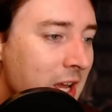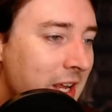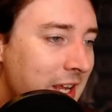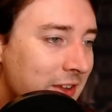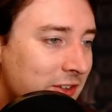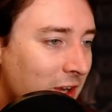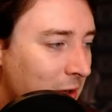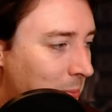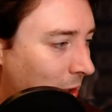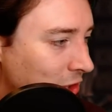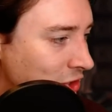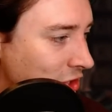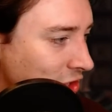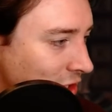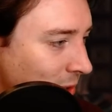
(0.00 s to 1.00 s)
Yeah, it's kind of
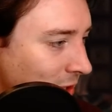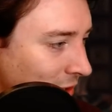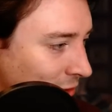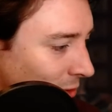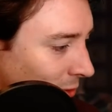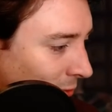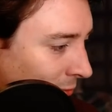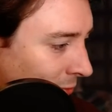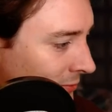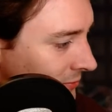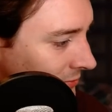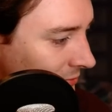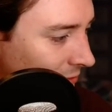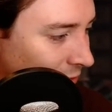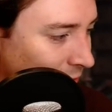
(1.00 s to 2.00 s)
Punch and Judy sort
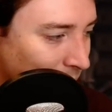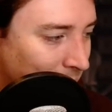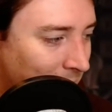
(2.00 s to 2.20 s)
of